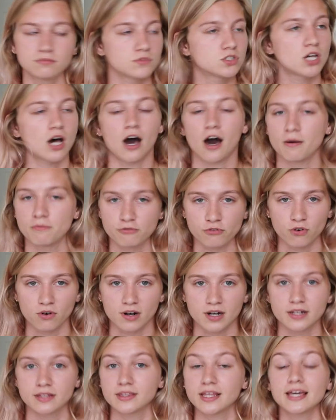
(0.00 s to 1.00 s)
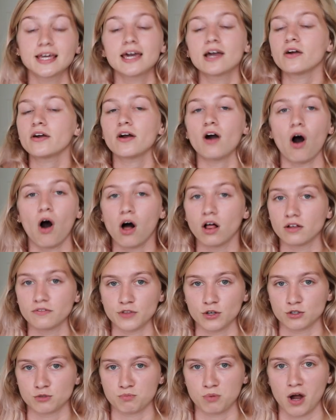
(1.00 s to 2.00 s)
Tom Ford. They carry all
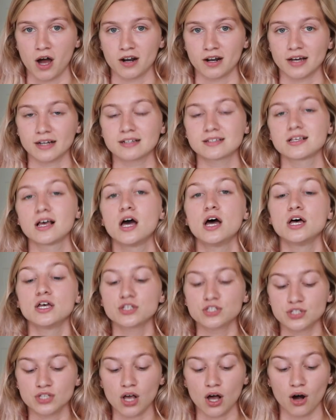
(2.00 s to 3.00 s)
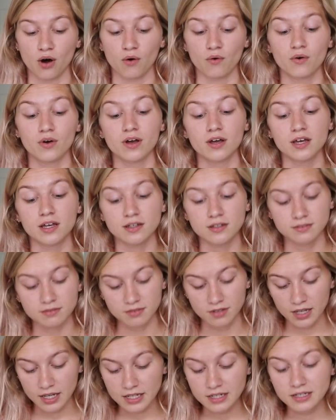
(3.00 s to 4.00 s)
of those products. So,
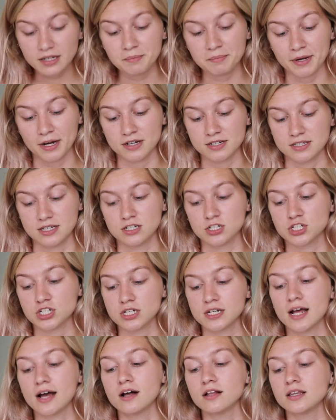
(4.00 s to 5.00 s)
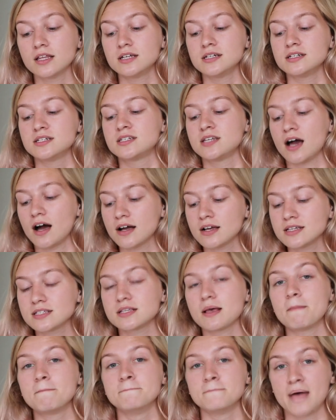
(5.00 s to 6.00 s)
in comparison, Chanel
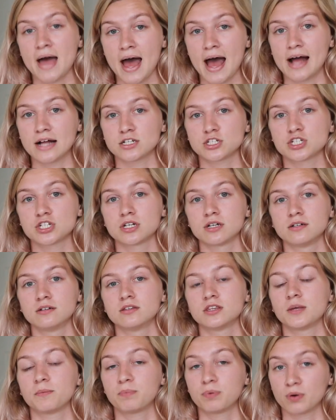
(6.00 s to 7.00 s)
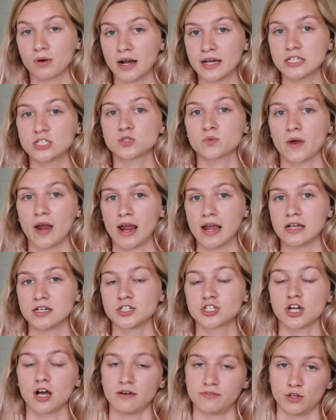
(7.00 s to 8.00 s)
does match the price
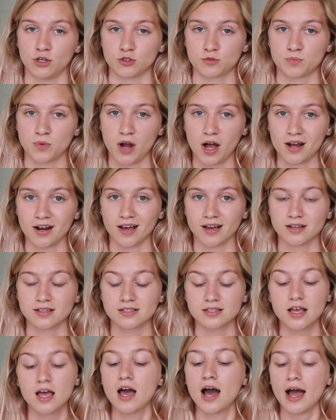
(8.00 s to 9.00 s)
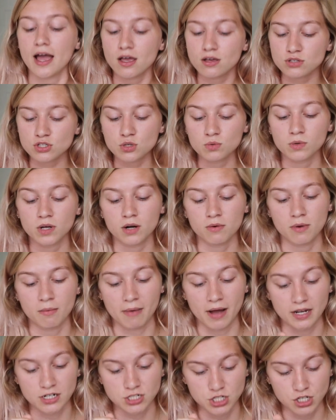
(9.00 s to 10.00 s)
range of those products. I also want to
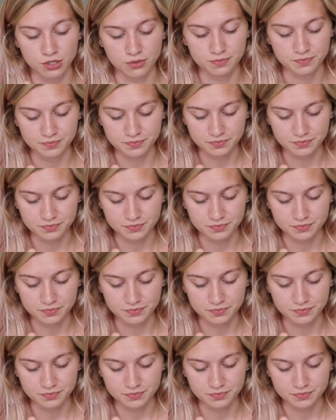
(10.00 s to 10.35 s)
remind you,